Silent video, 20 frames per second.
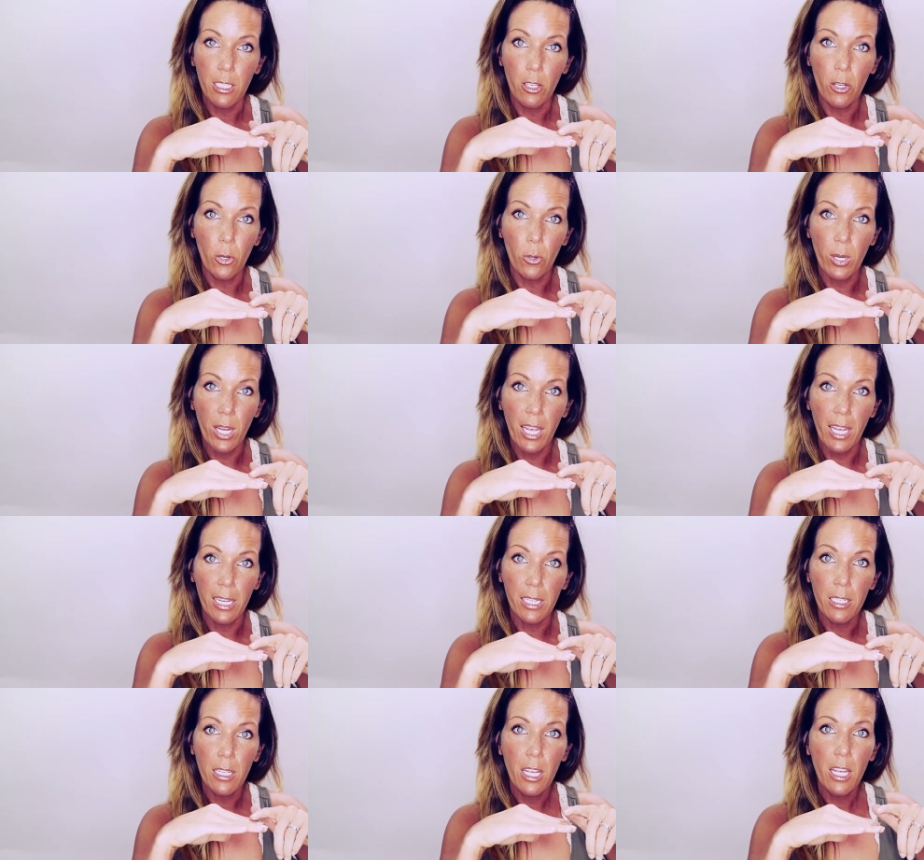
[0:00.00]

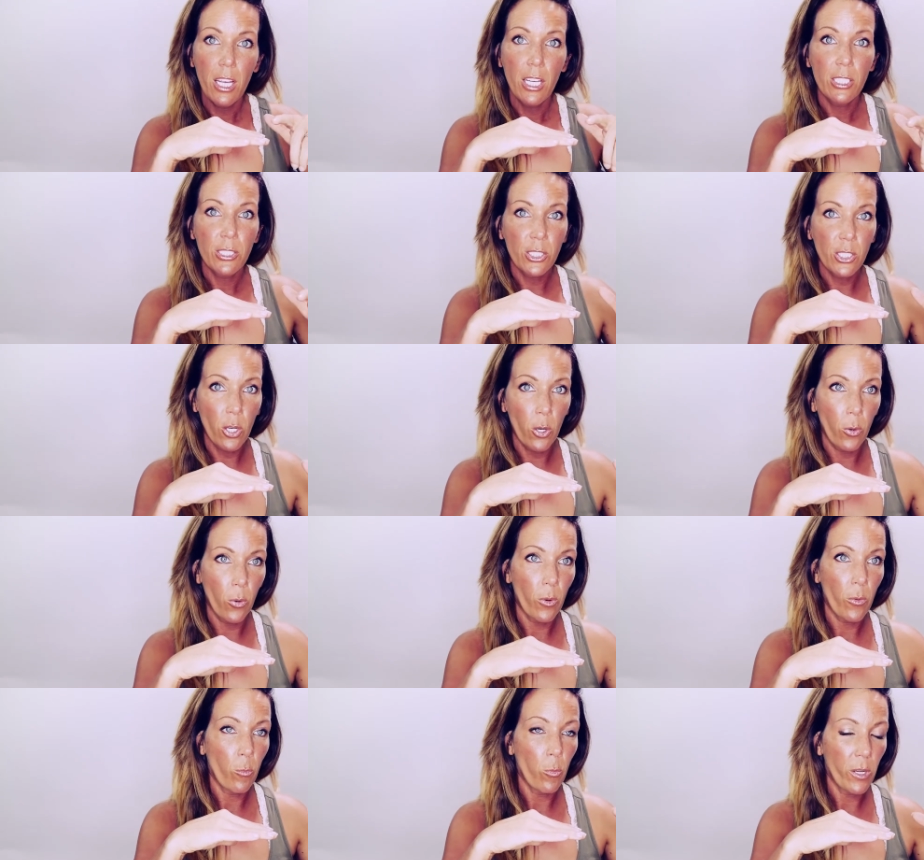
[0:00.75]
Okay.
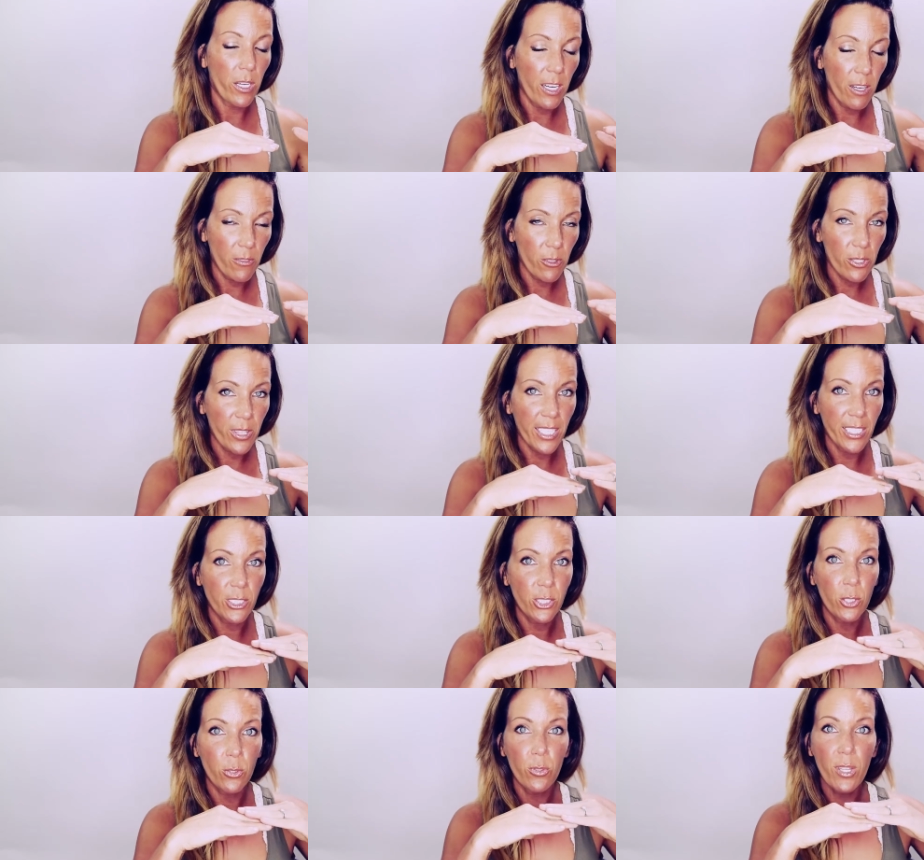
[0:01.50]
So whenever they
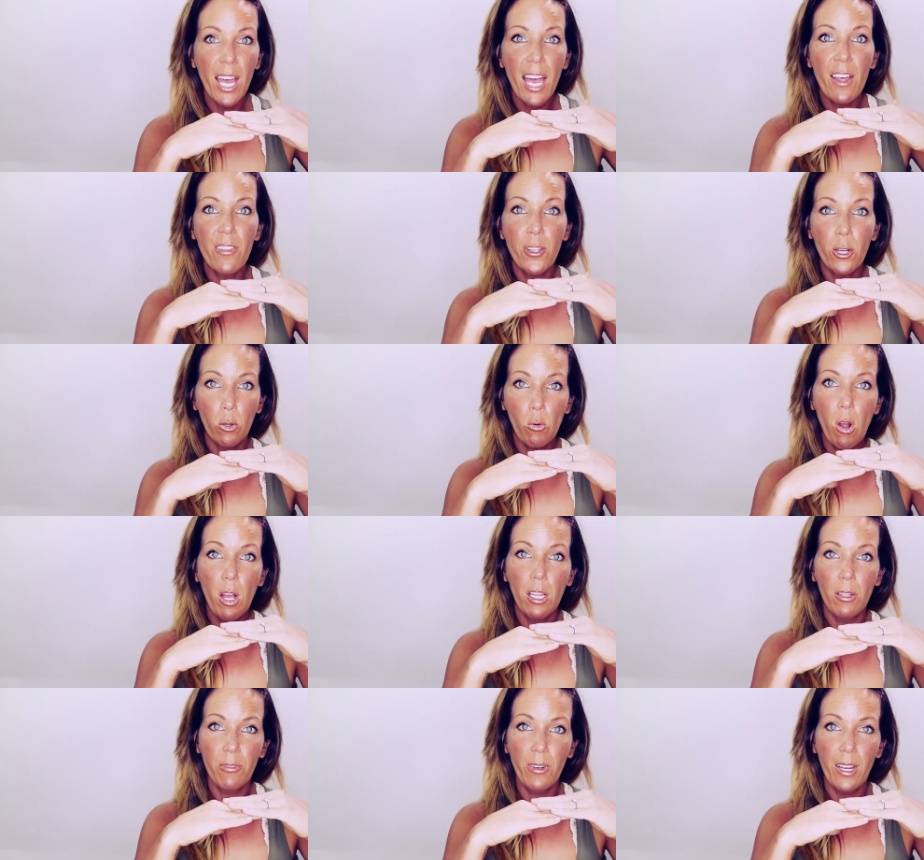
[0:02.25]
do that, they're
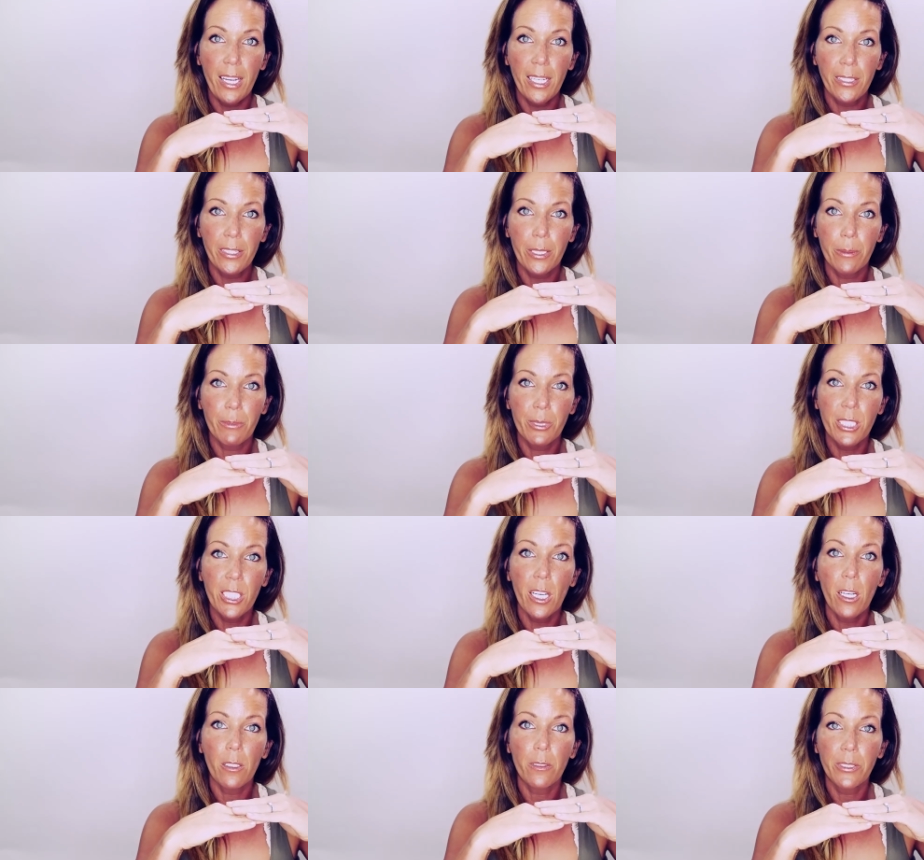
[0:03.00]
qualifying
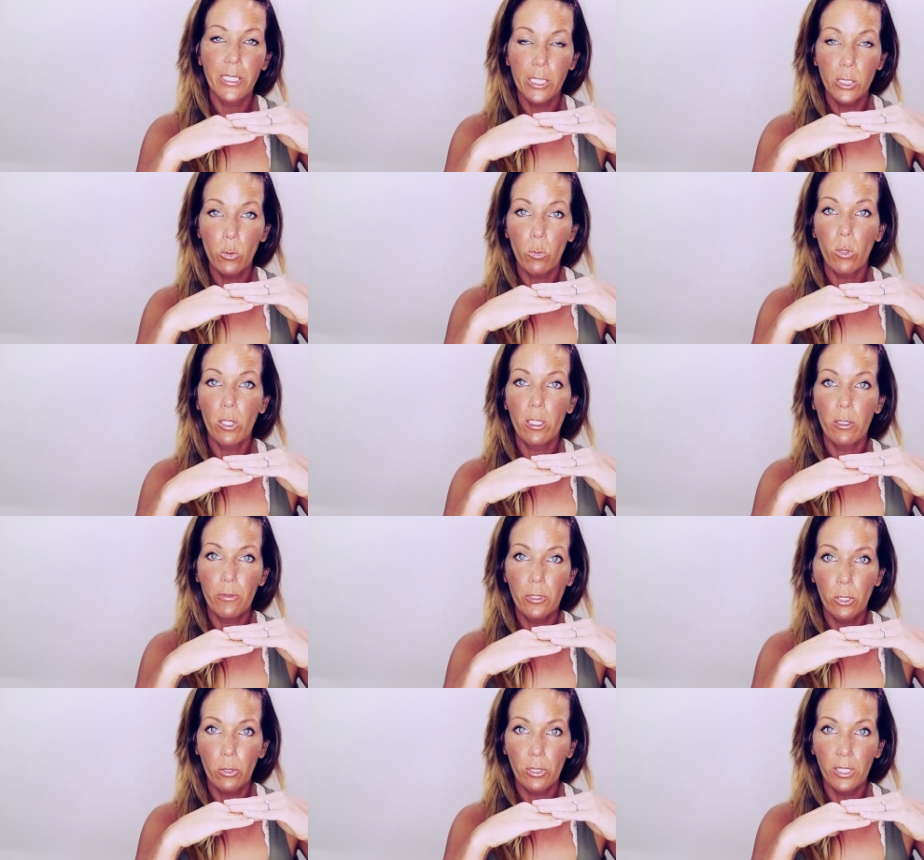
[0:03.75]
themselves as one
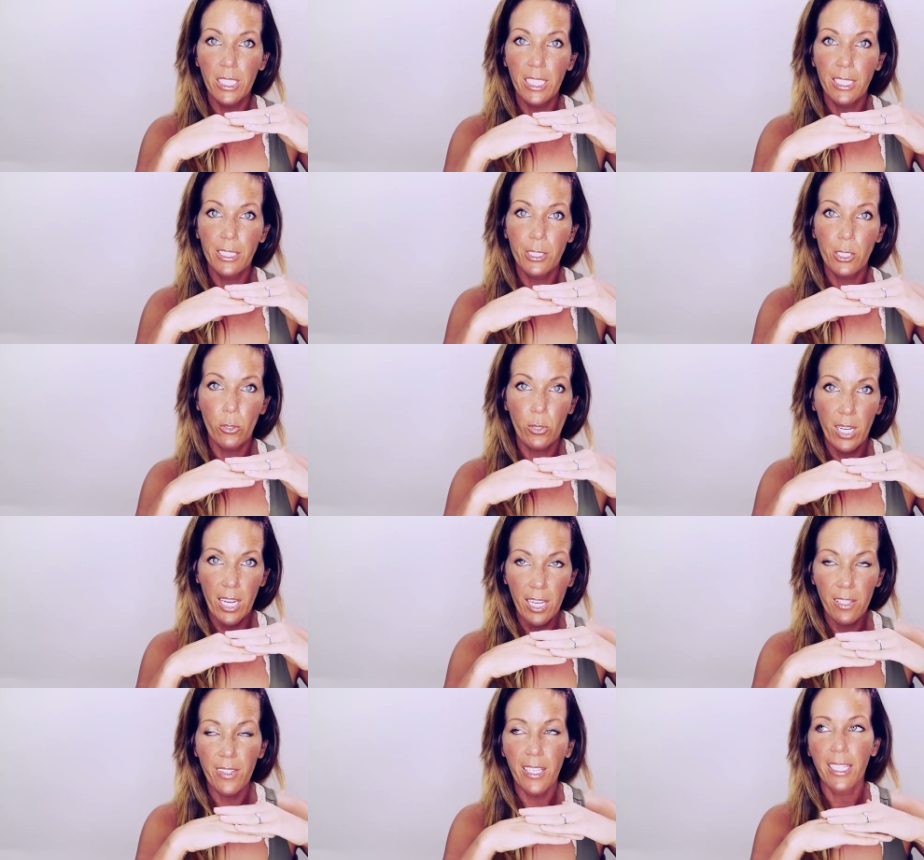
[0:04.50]
of your leads.
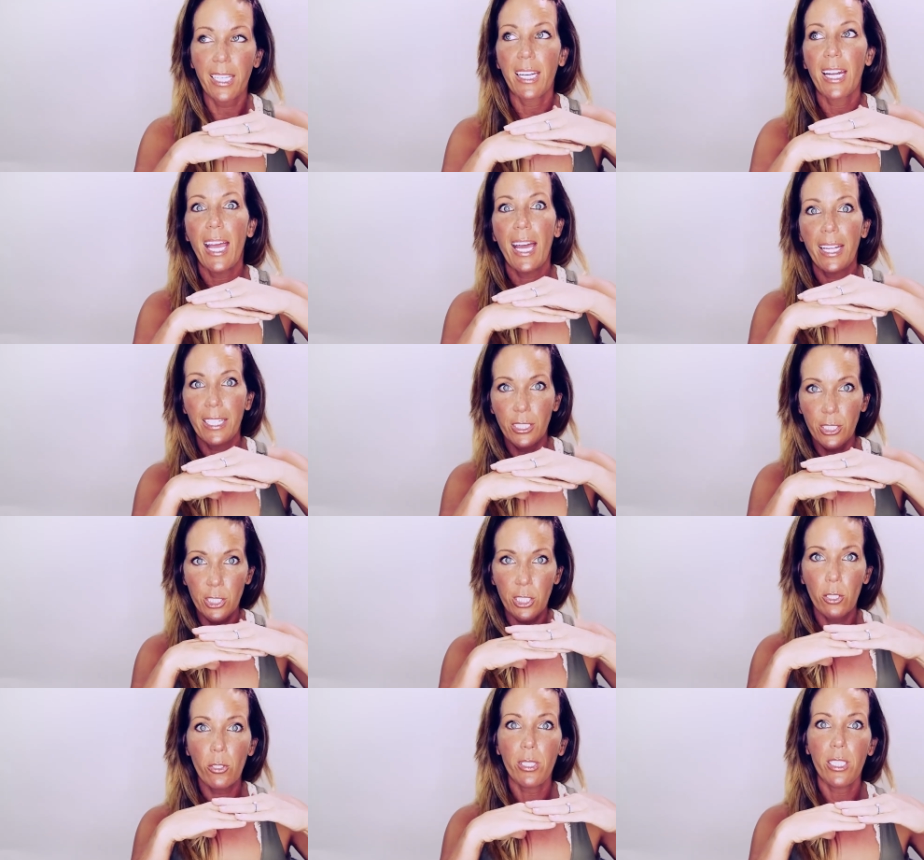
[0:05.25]
Okay. They get added
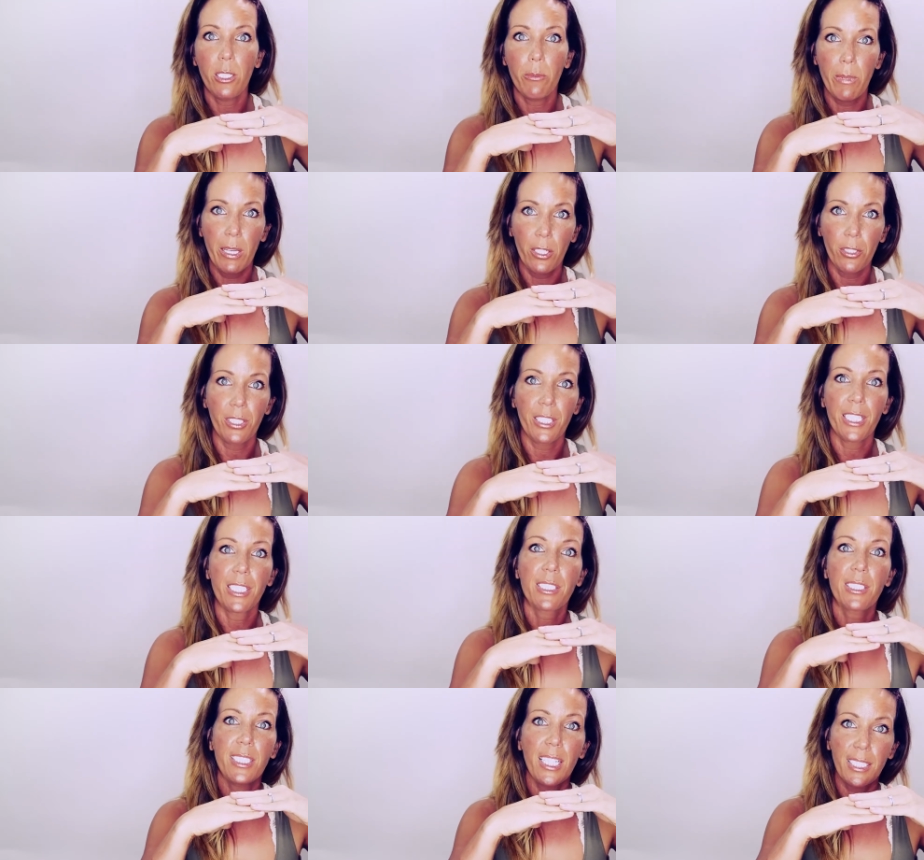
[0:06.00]
to your email
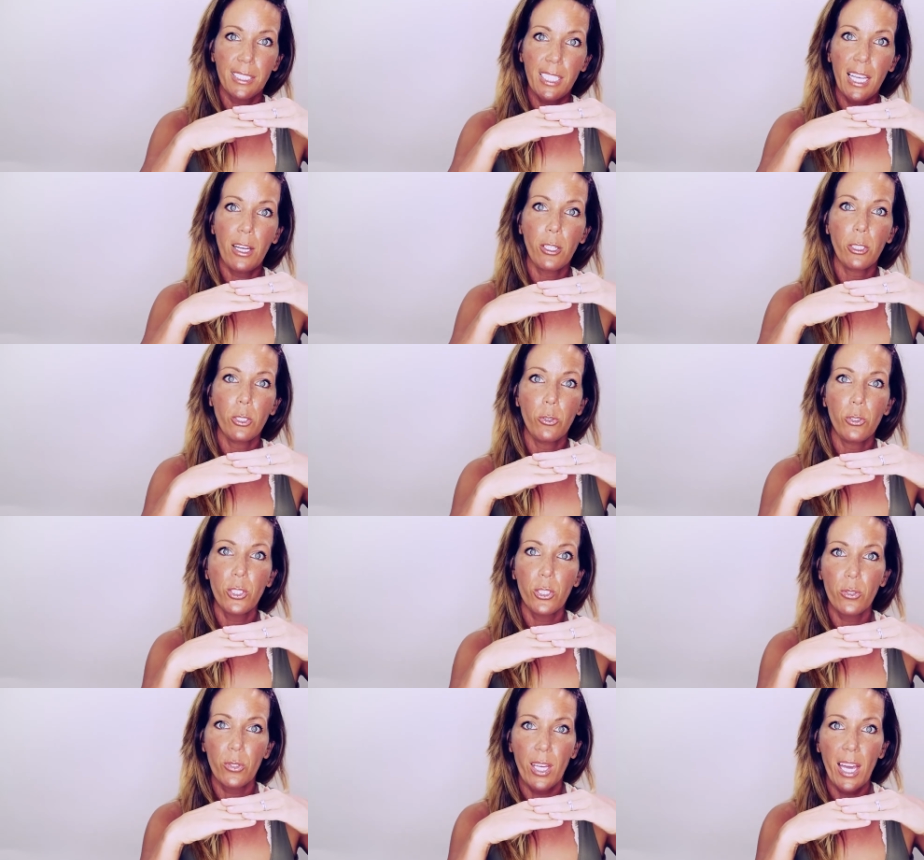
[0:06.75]
list. That's how you
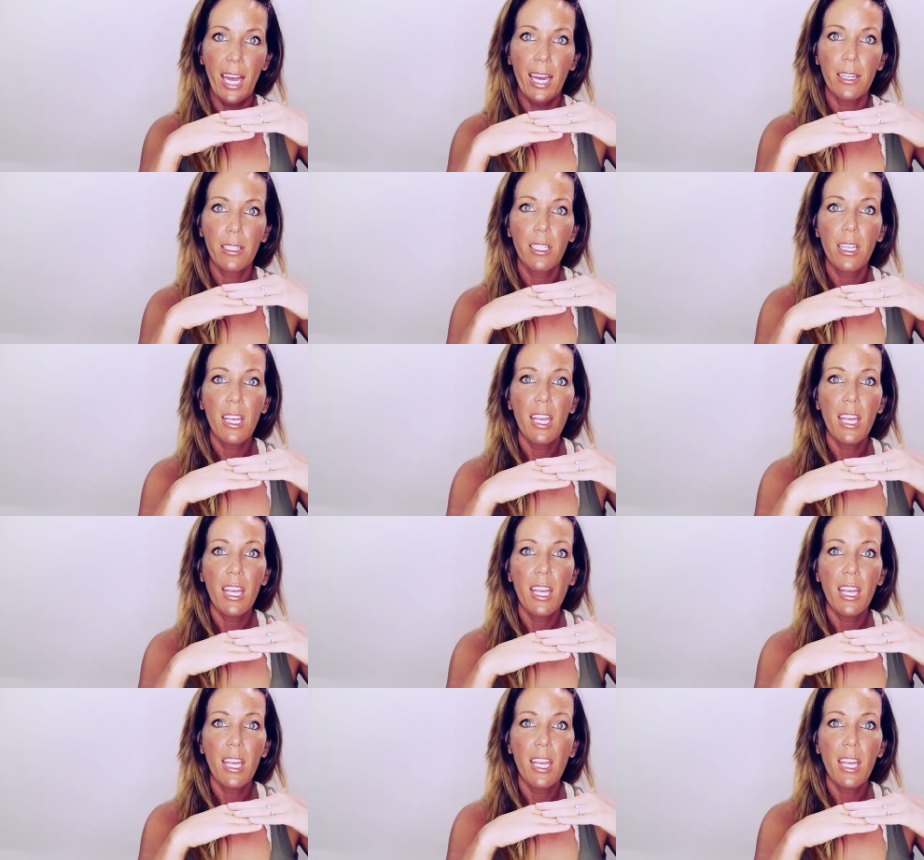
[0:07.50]
do that.